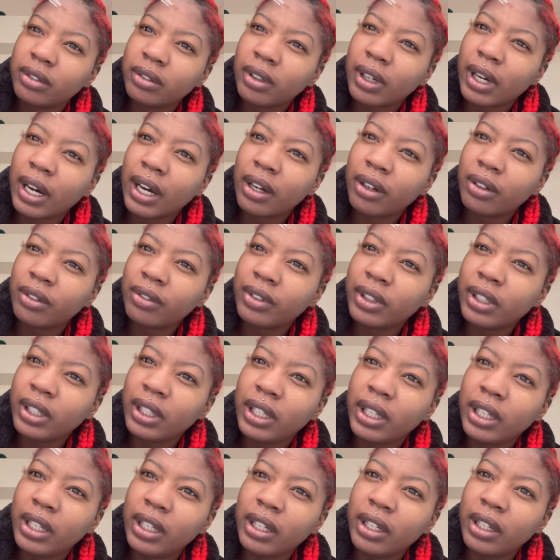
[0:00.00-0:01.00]
I don't
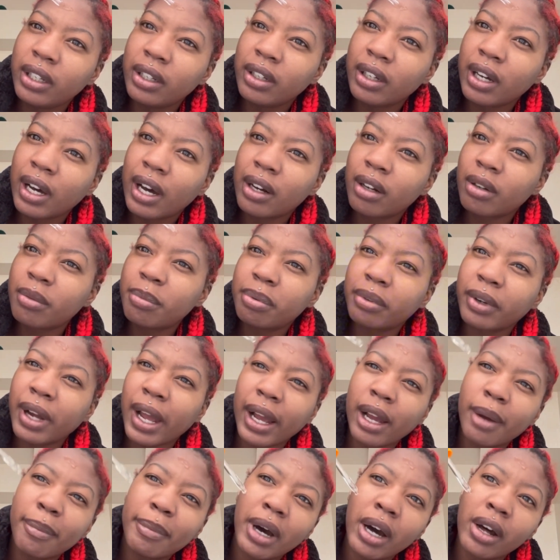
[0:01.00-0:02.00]
really, I don't
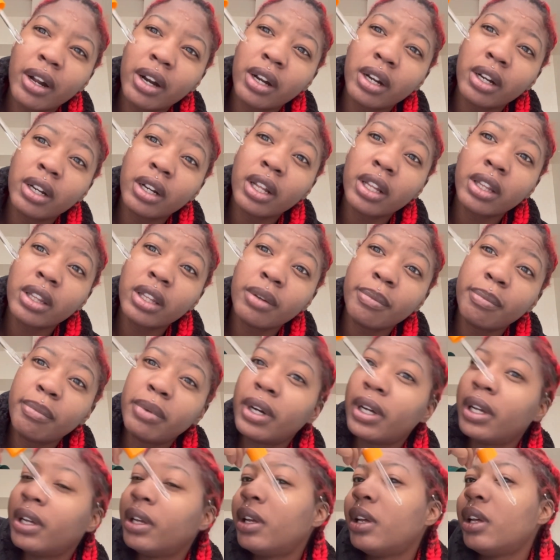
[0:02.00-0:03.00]
brag about it or nothing,
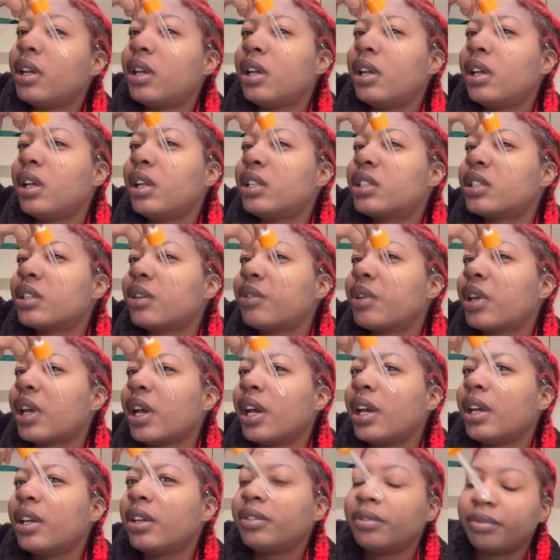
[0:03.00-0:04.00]
but it's
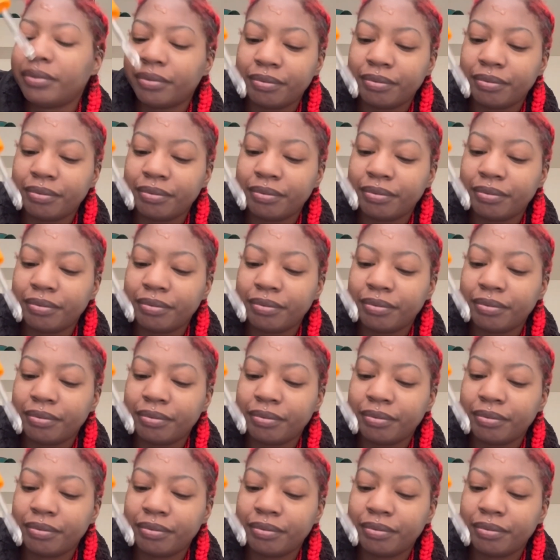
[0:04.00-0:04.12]
okay